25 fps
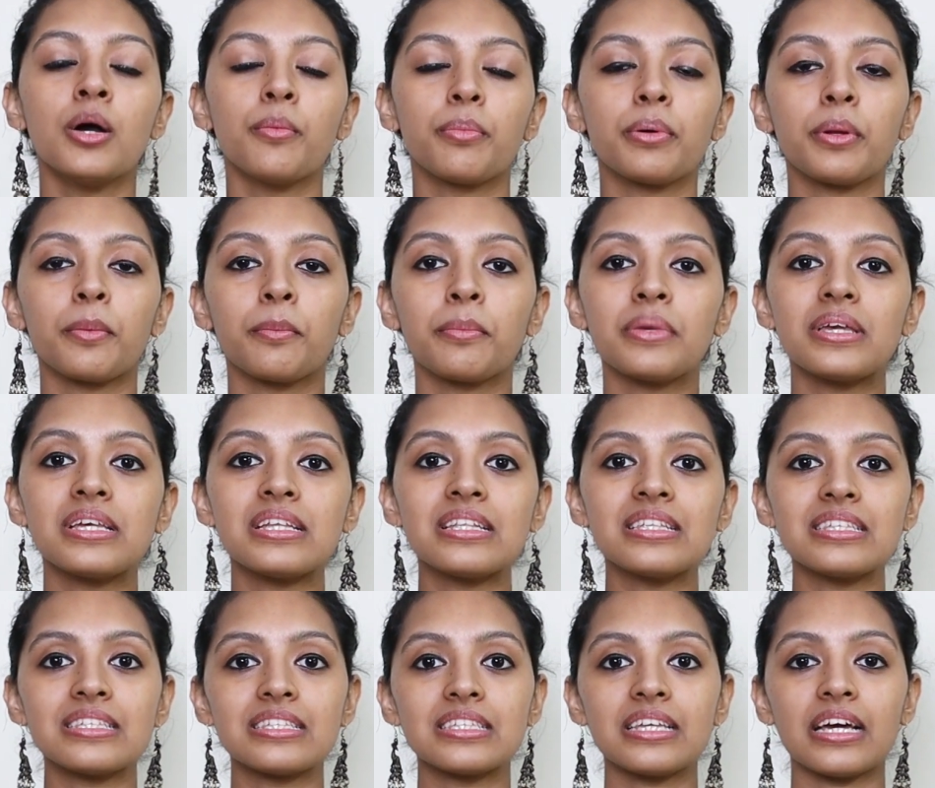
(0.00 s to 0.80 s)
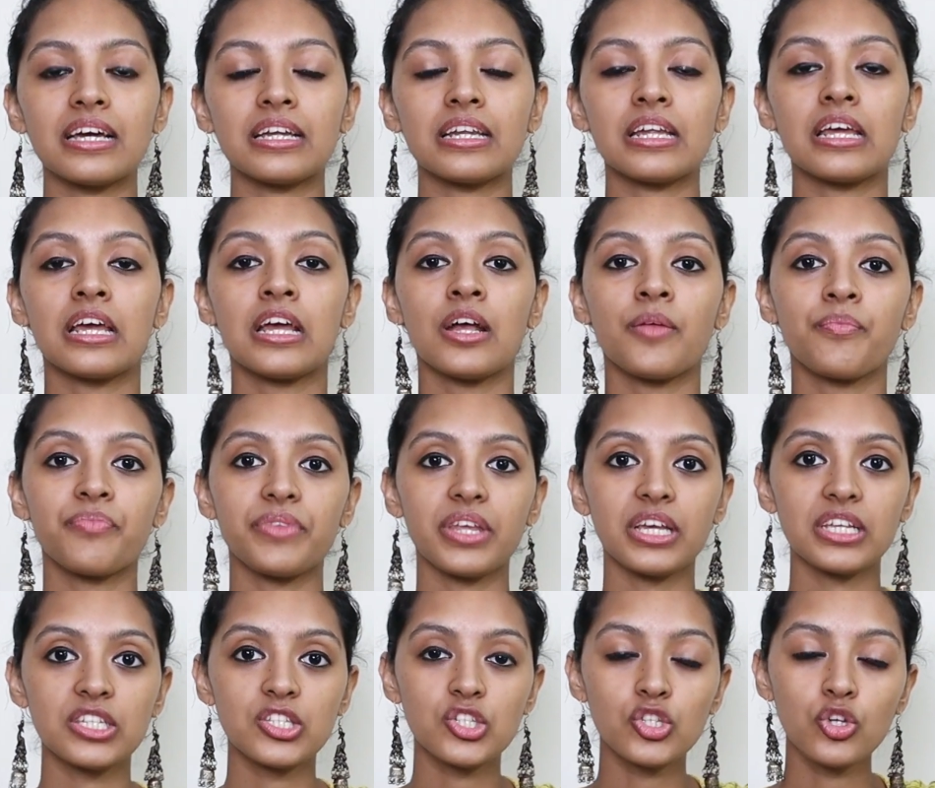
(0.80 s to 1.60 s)
but it means that
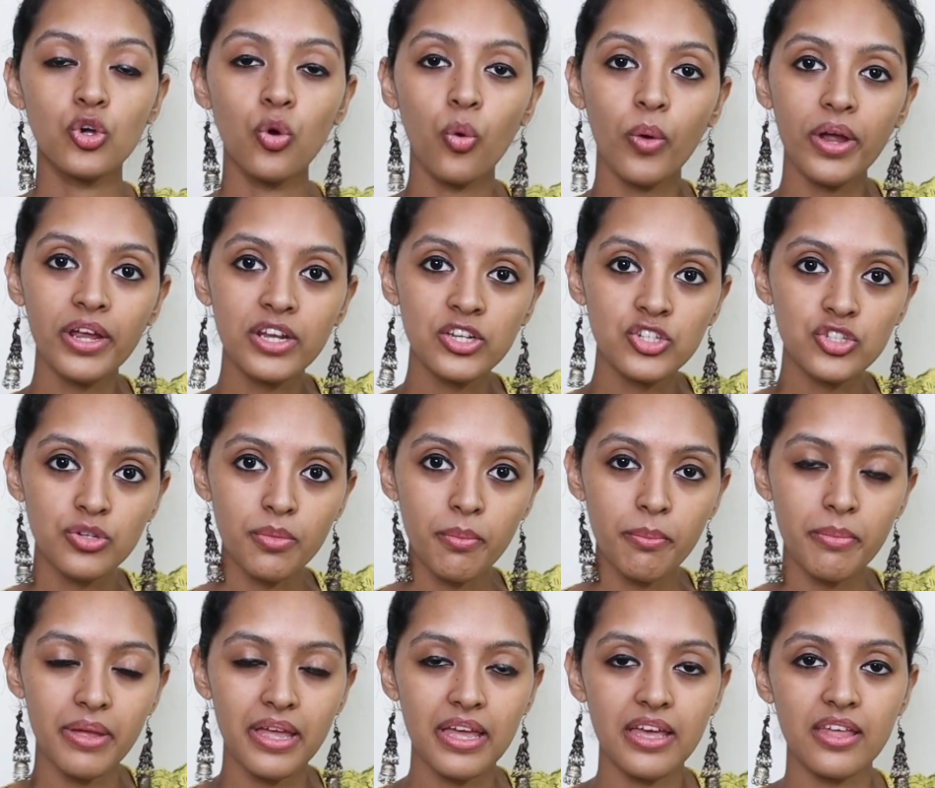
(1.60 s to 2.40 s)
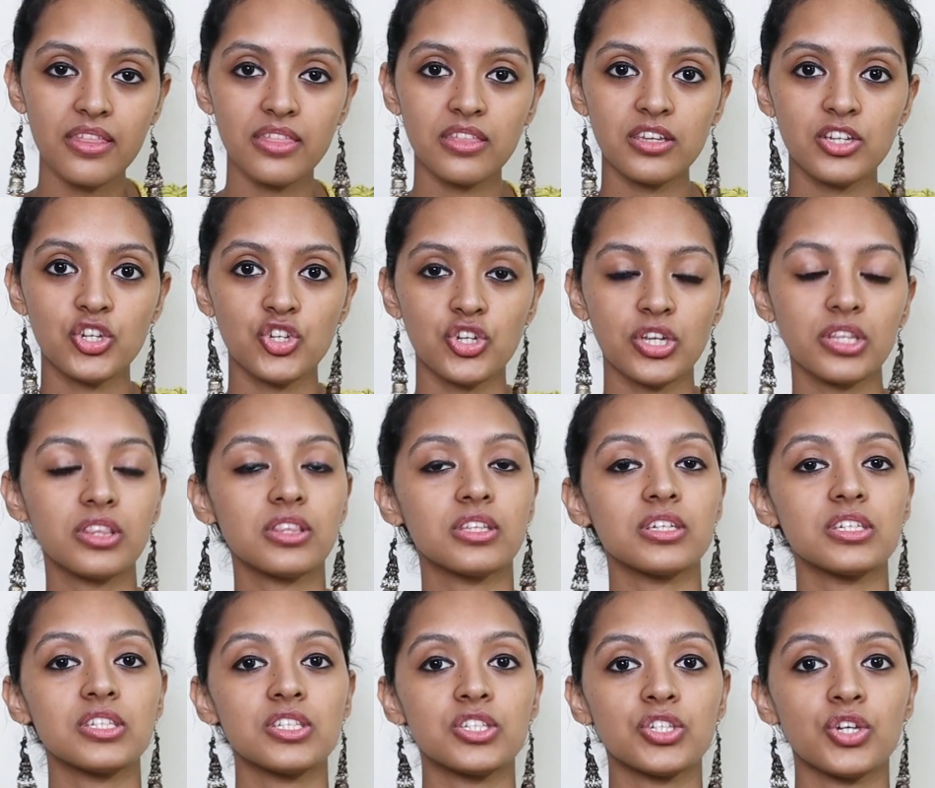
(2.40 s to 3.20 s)
it's going to make the
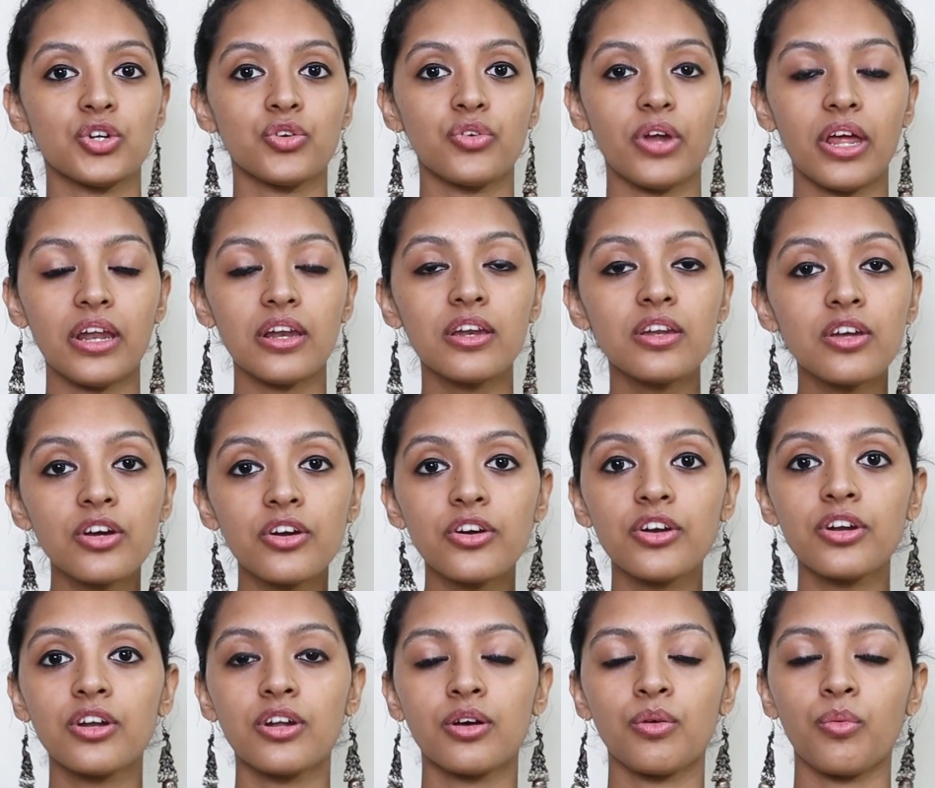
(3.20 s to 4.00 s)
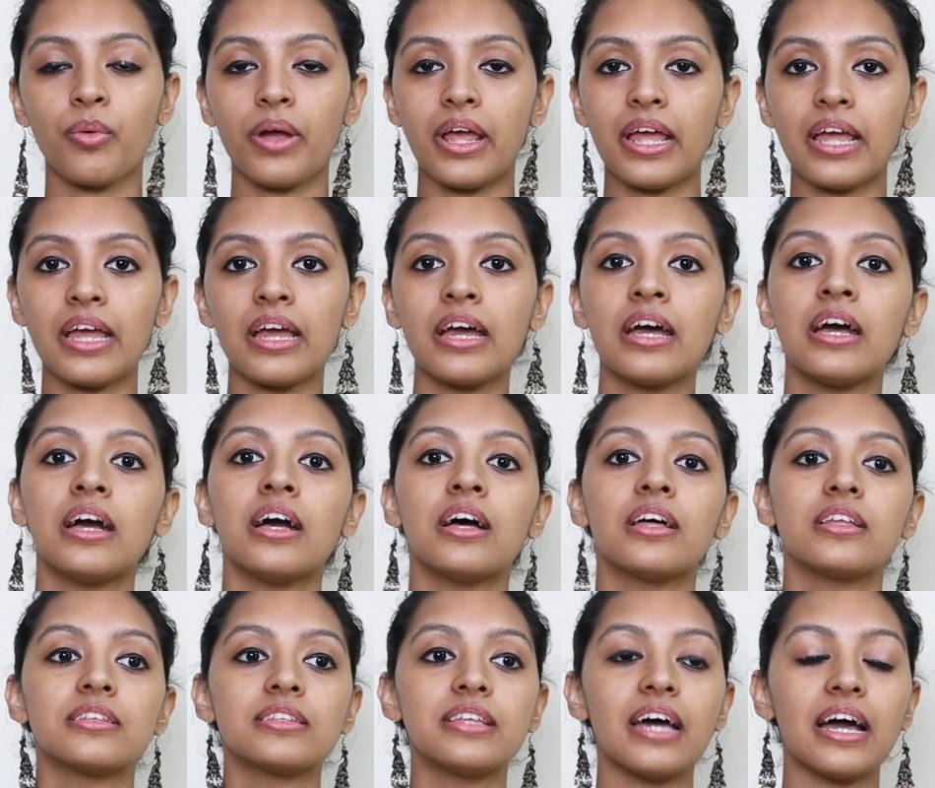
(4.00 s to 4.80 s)
chitta surrender in a way
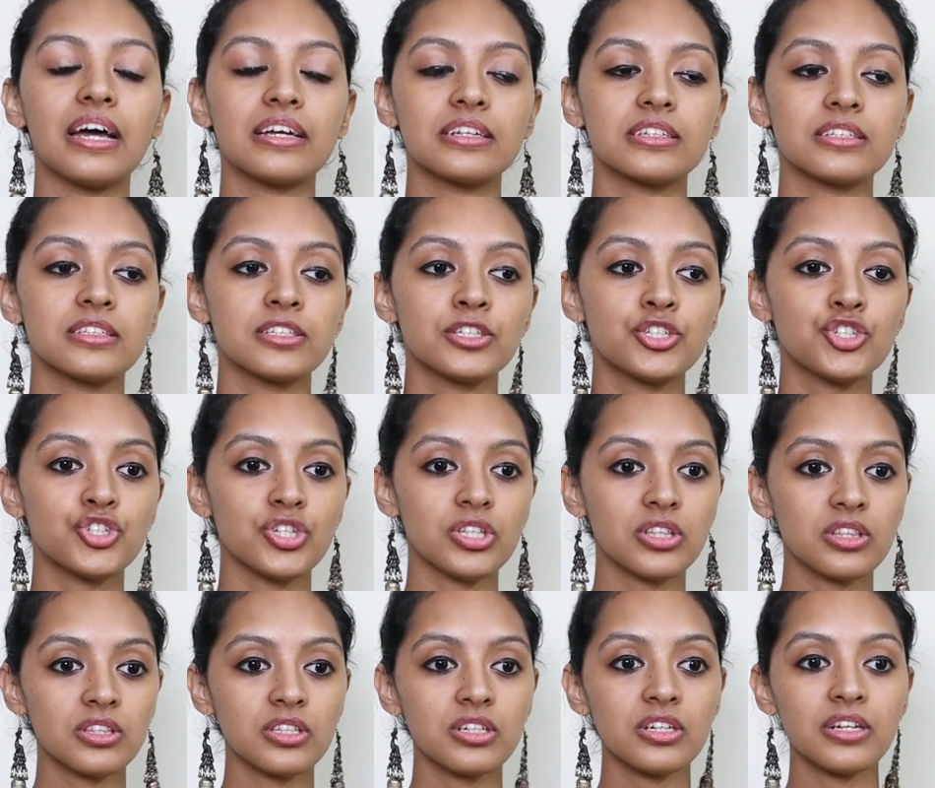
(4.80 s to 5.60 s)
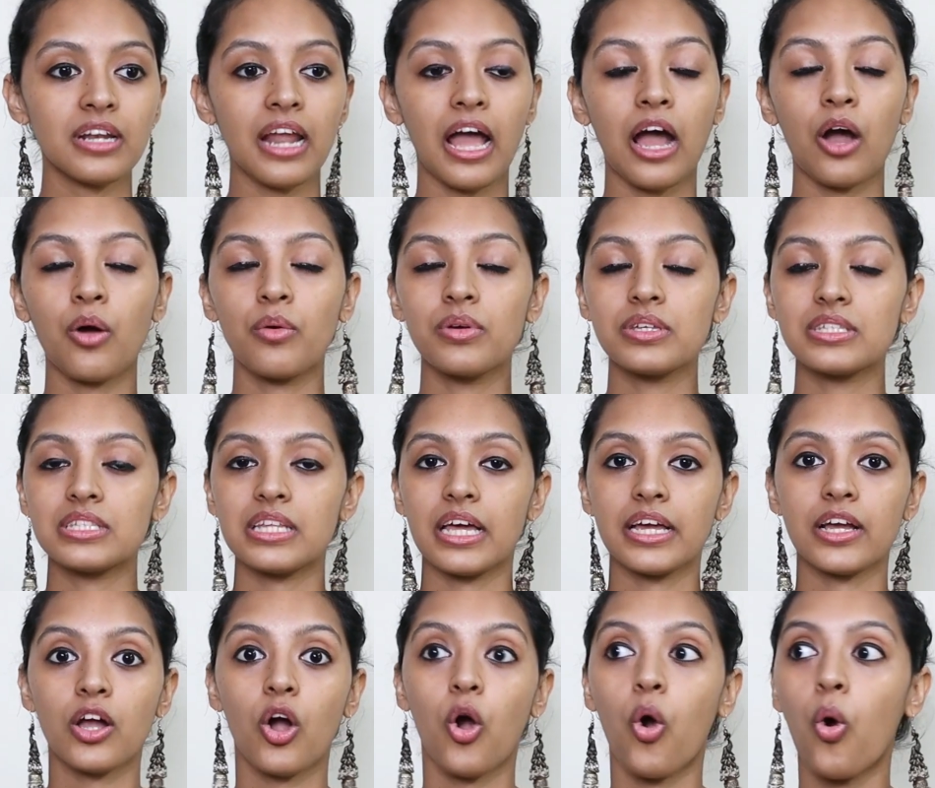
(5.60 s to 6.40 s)
that the chitta now is
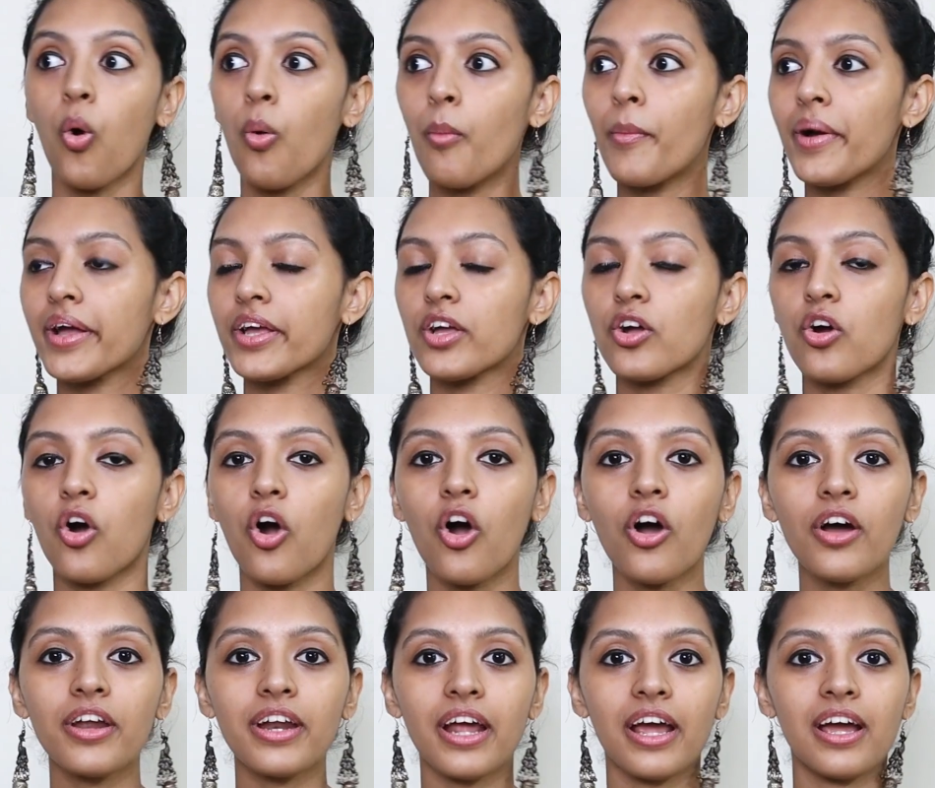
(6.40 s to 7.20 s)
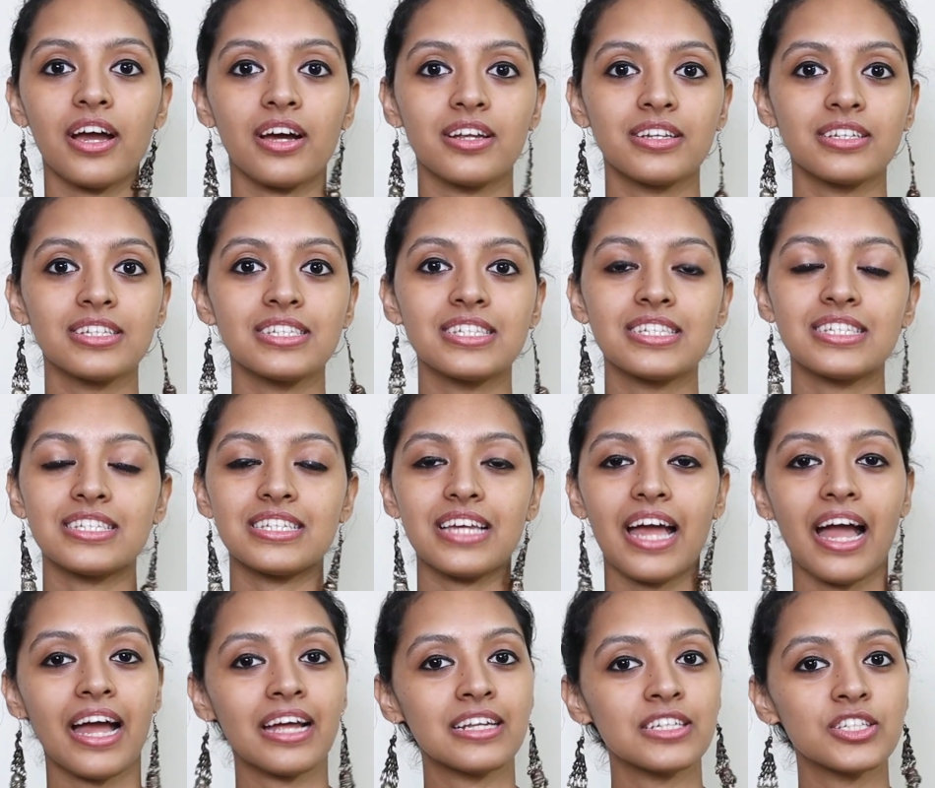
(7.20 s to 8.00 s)
like, oh my God, I
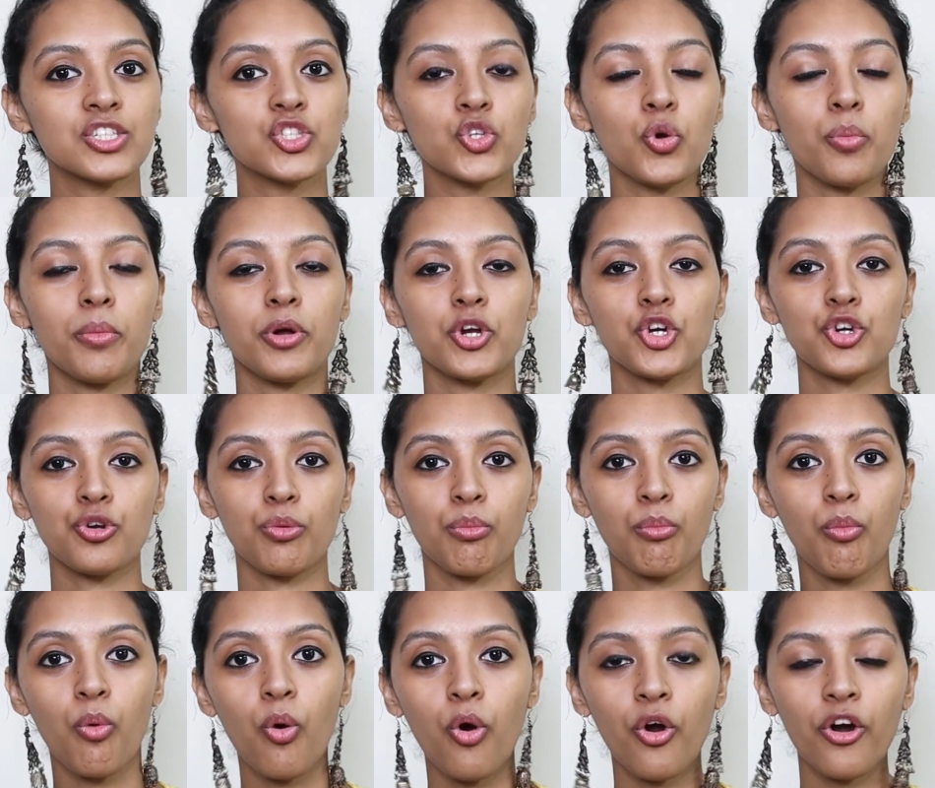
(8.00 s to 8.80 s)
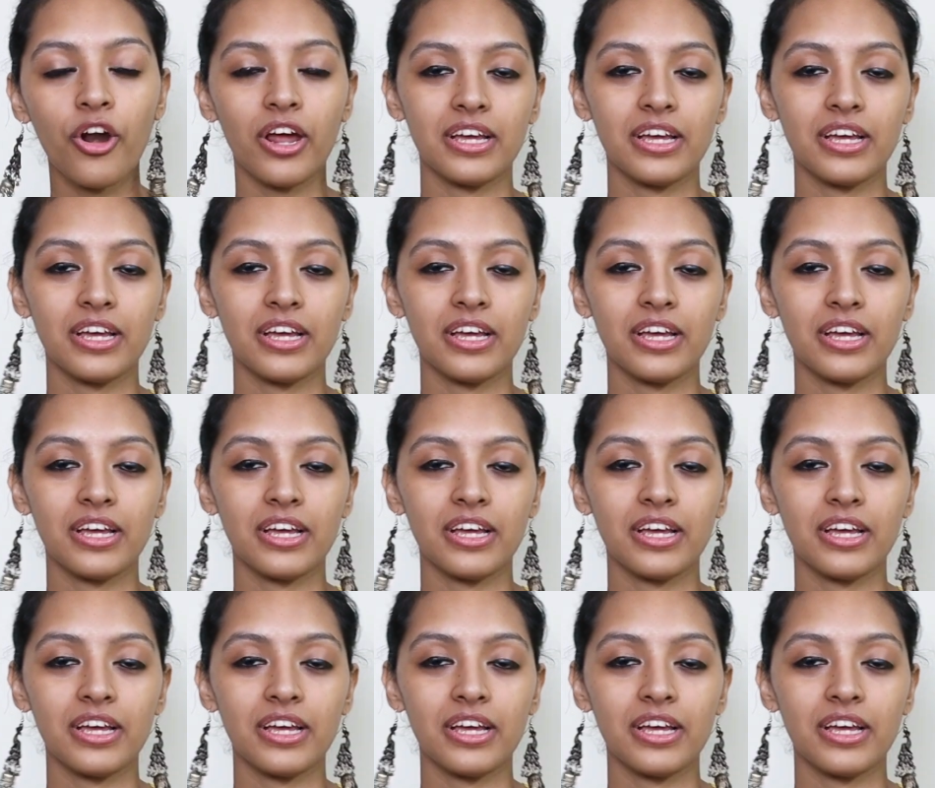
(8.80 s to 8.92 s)
understand so much more.